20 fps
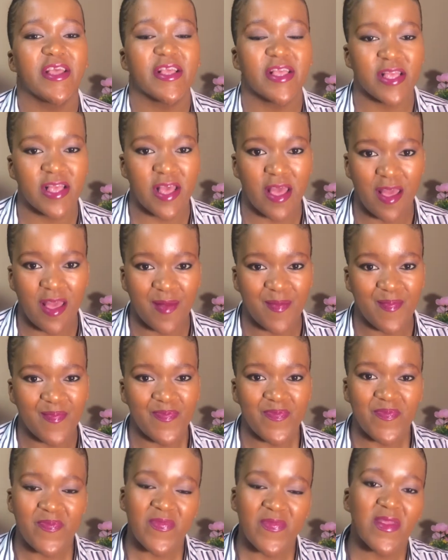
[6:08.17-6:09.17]
is saying
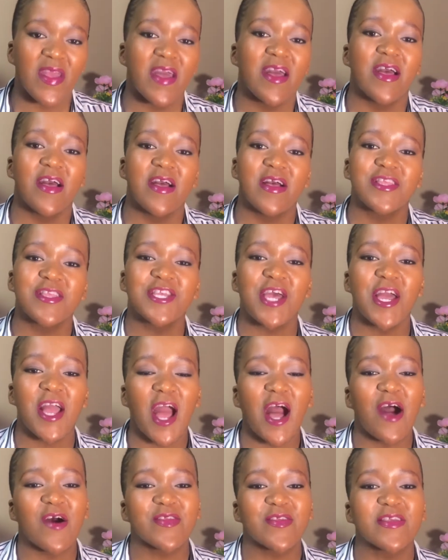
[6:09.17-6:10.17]
check
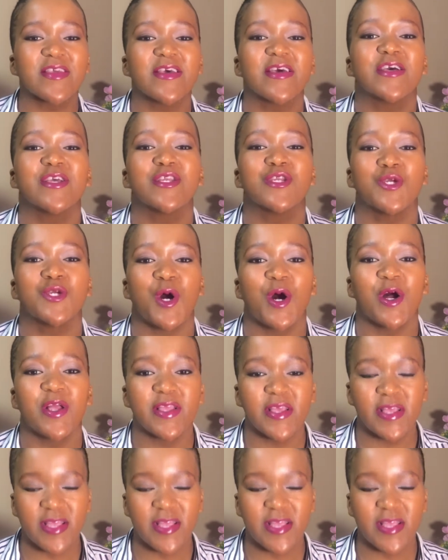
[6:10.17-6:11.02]
out john